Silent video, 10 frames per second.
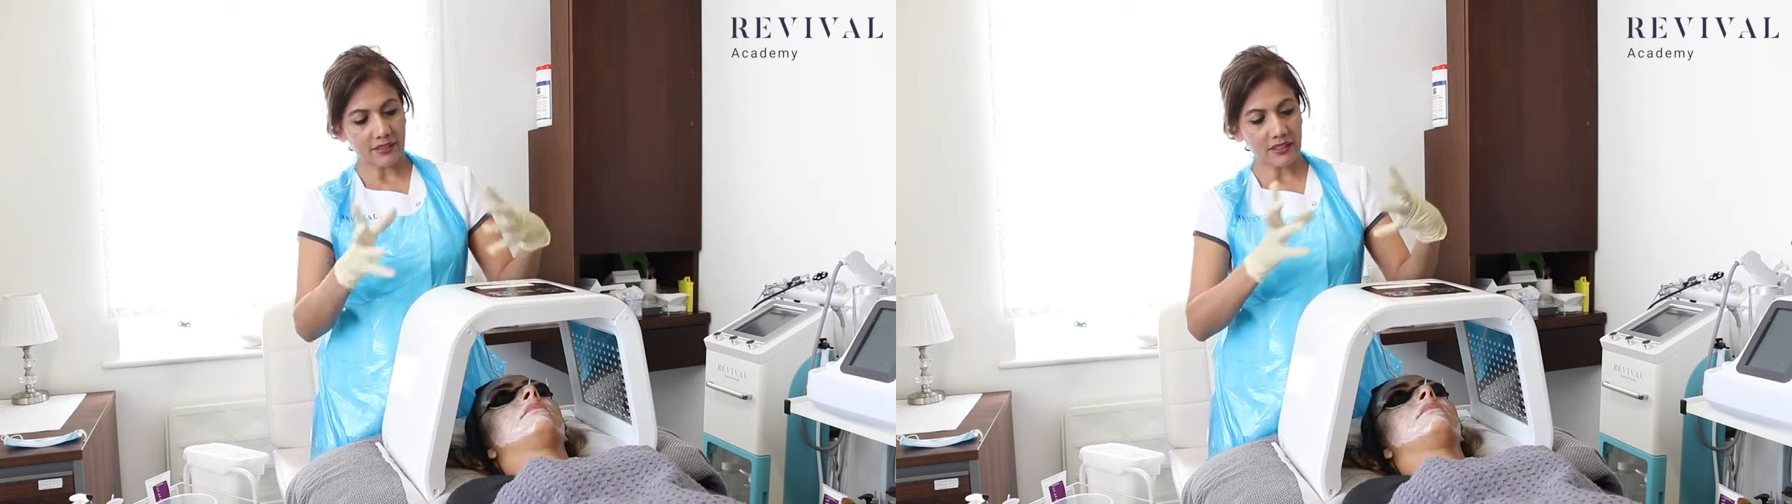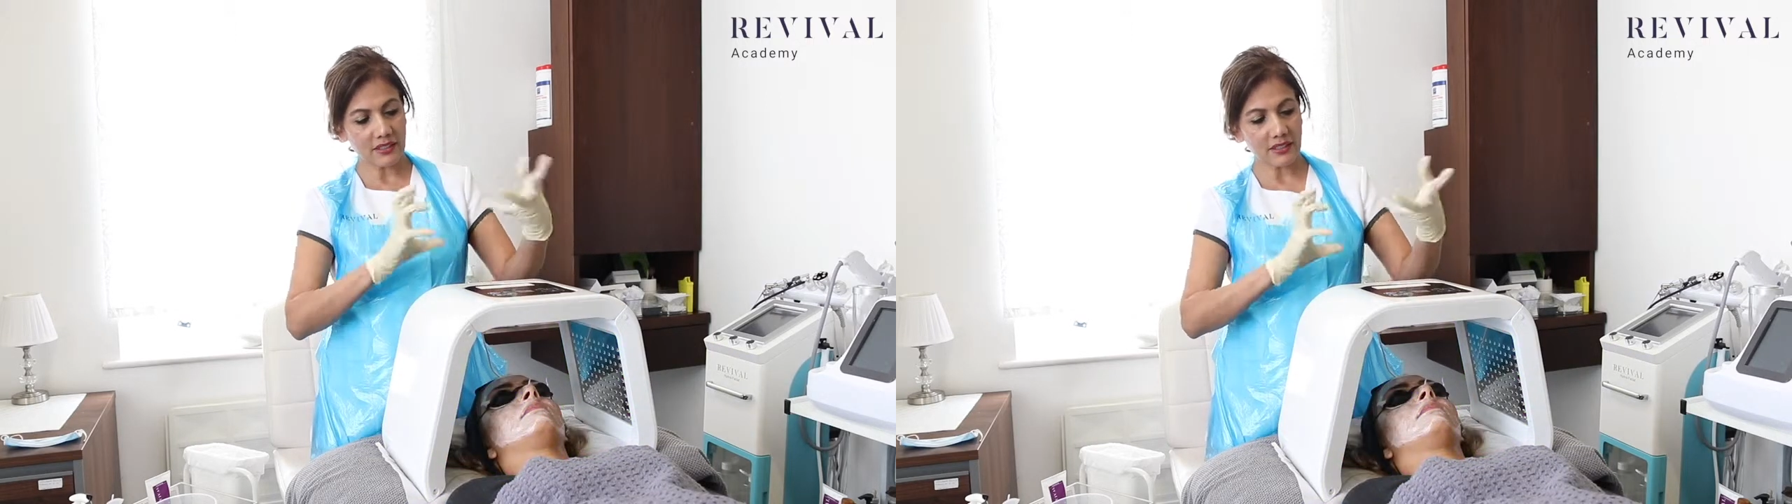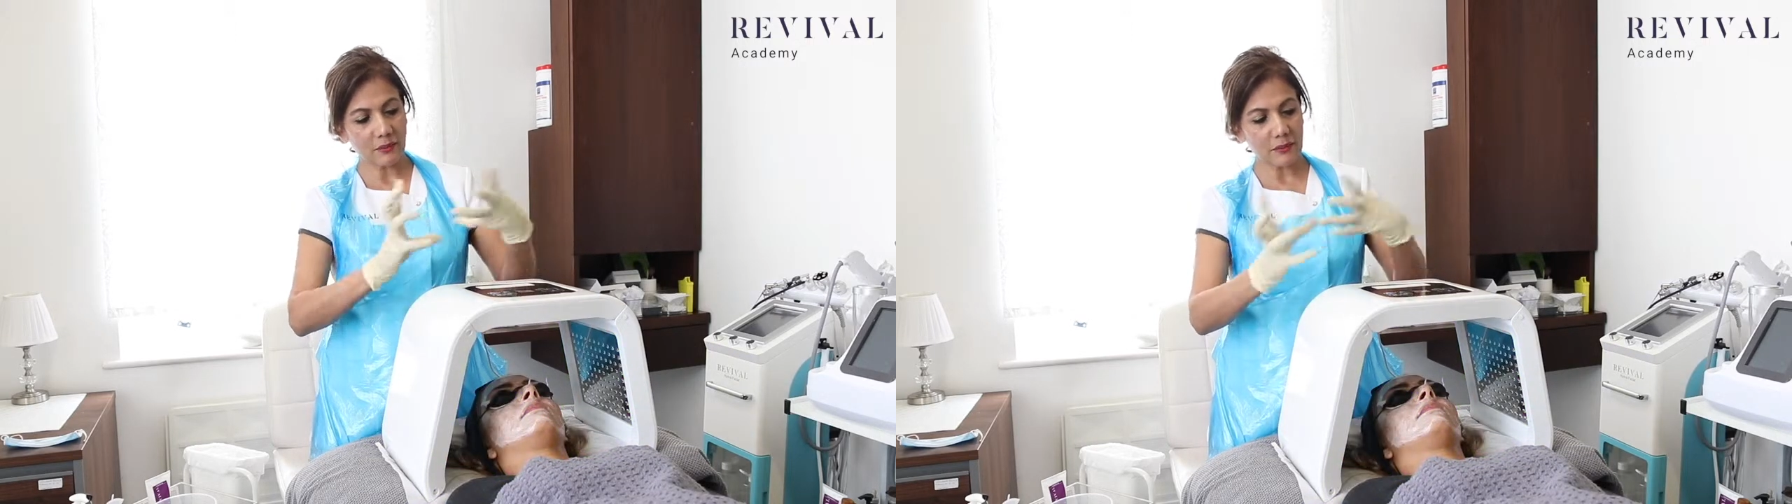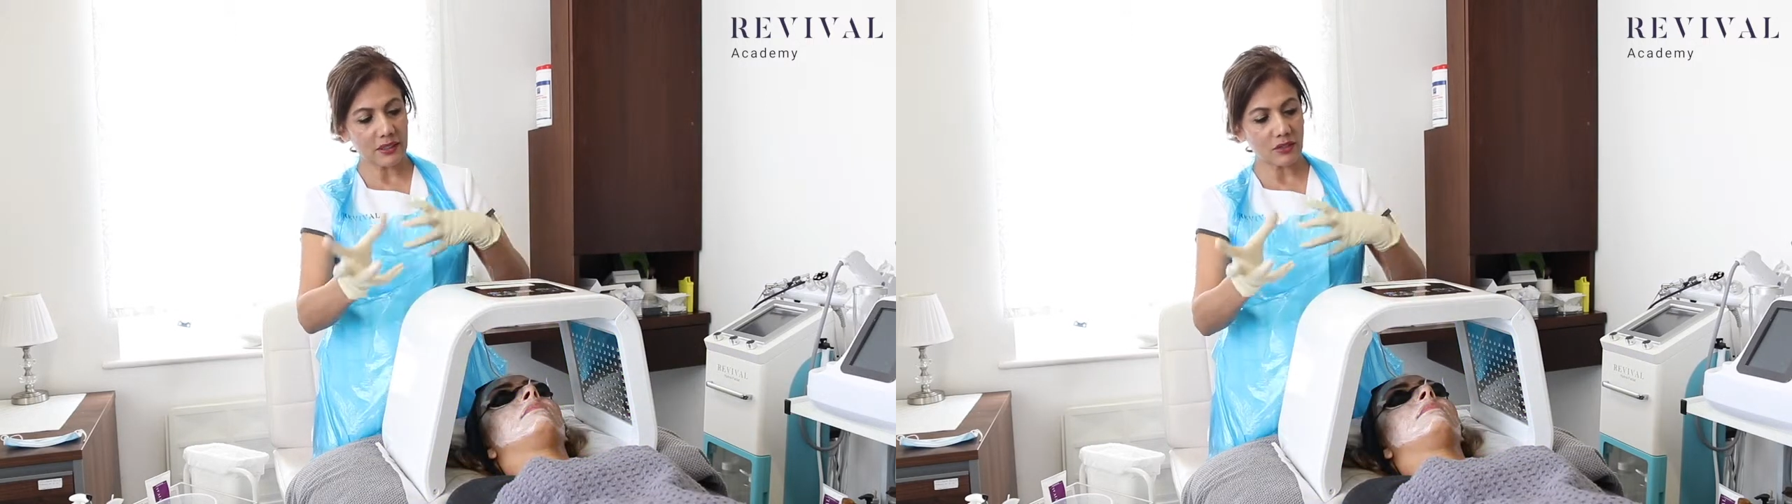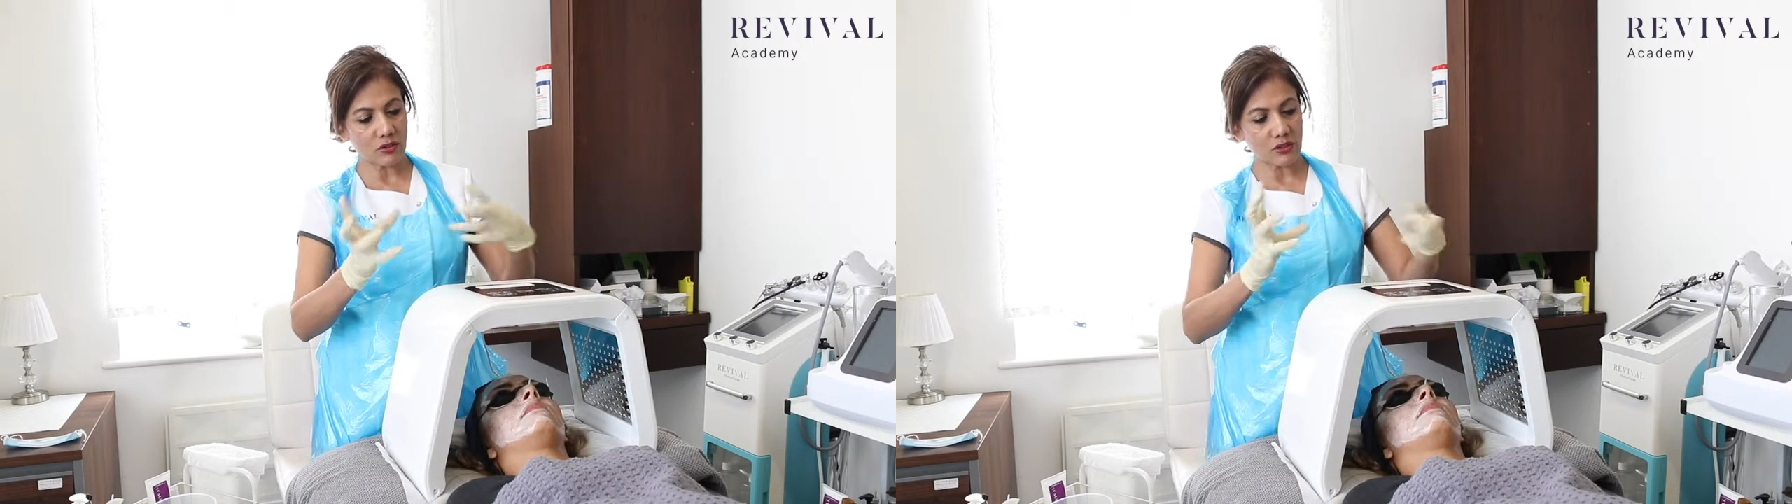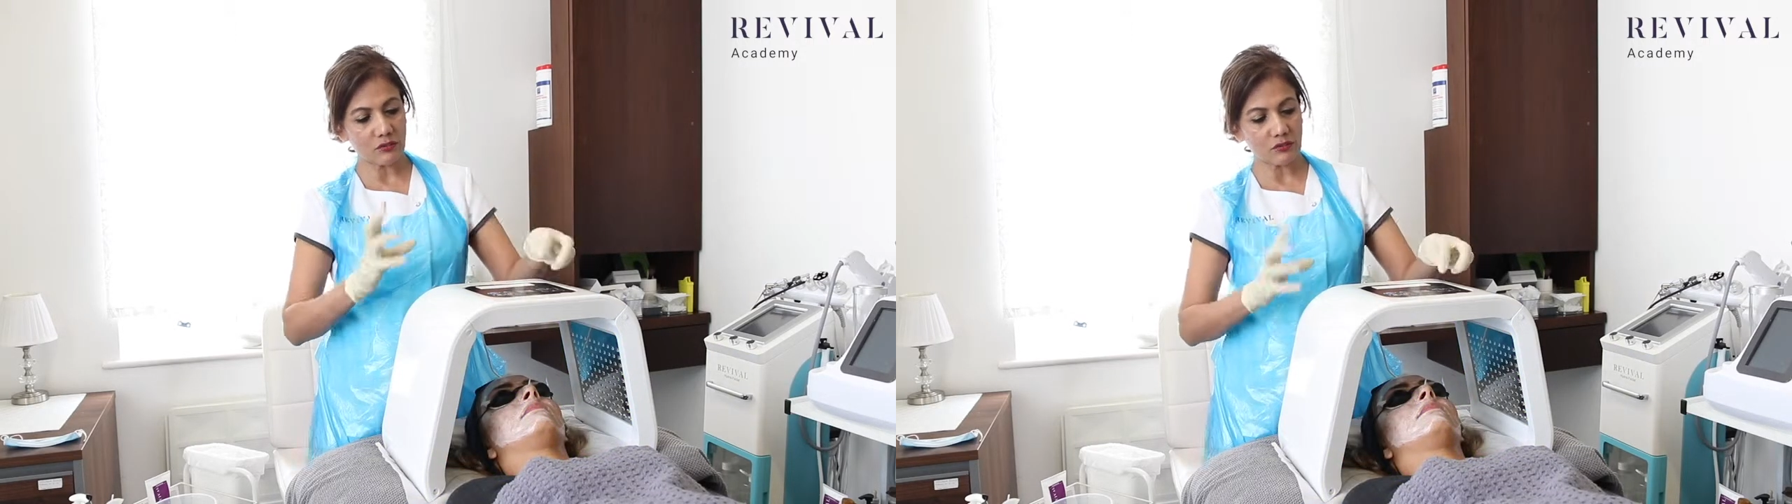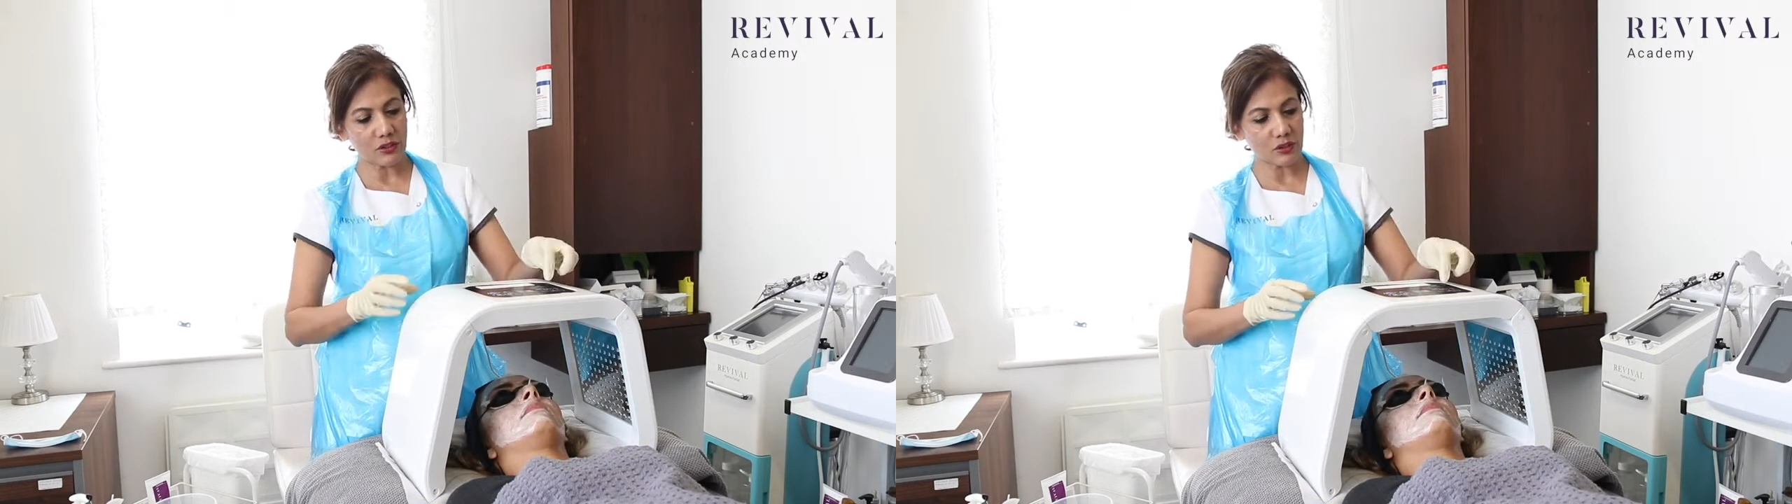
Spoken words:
it coming into different